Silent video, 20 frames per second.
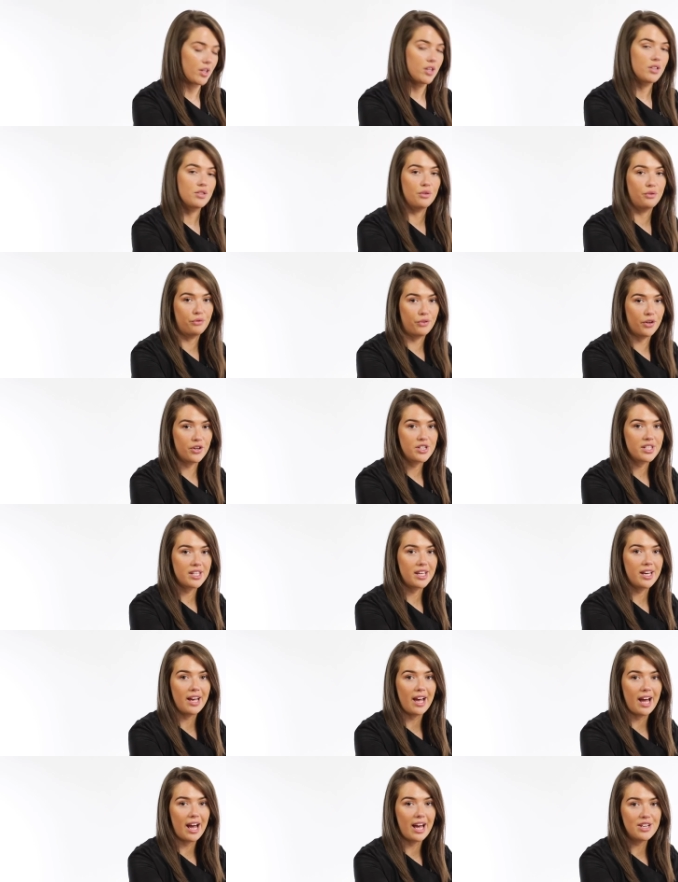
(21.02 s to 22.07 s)
So
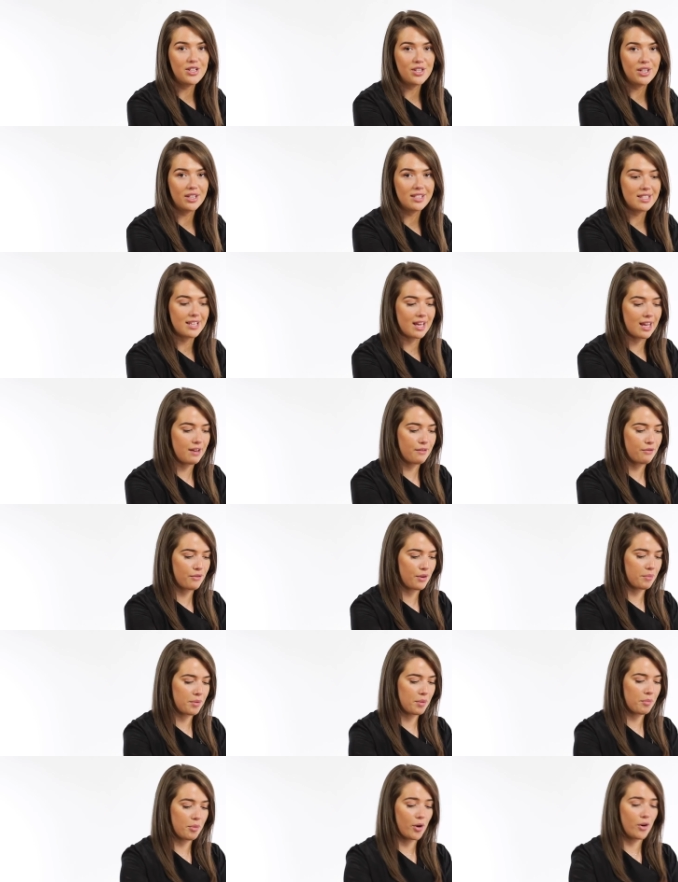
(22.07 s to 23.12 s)
firstly, as you can see
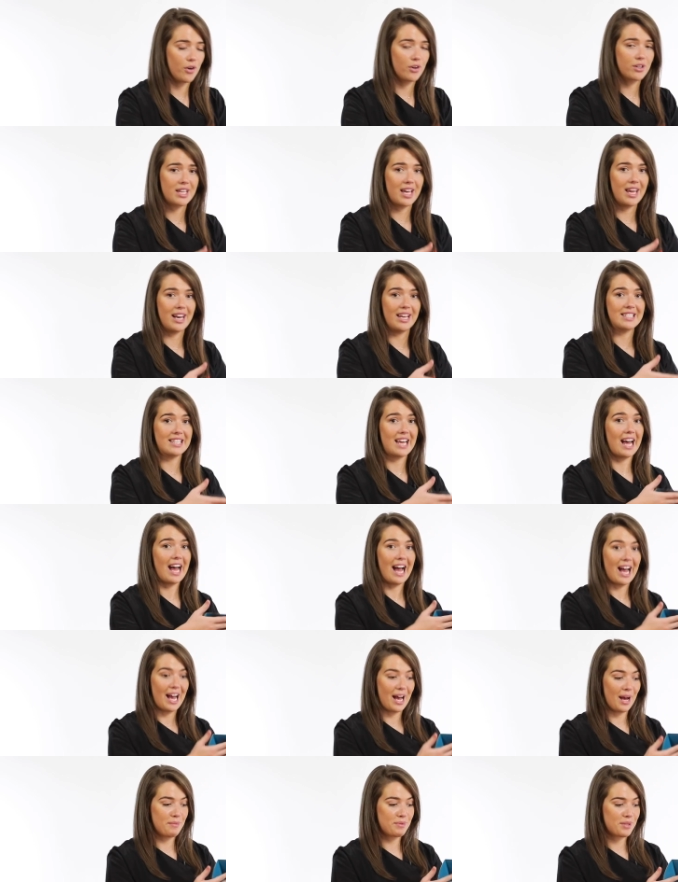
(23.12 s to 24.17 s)
from the box, it is
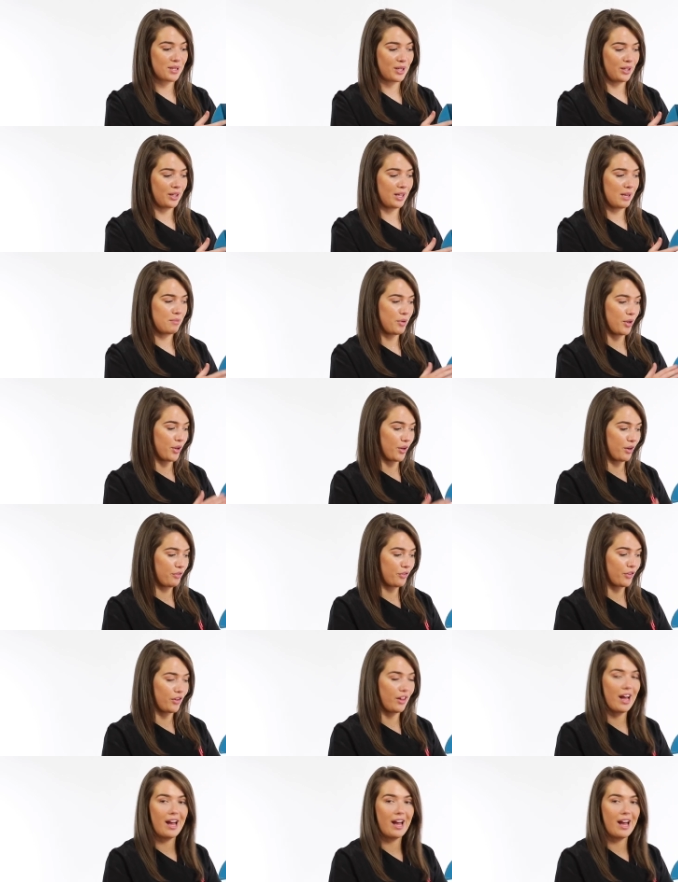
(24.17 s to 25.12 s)
absolutely beautiful.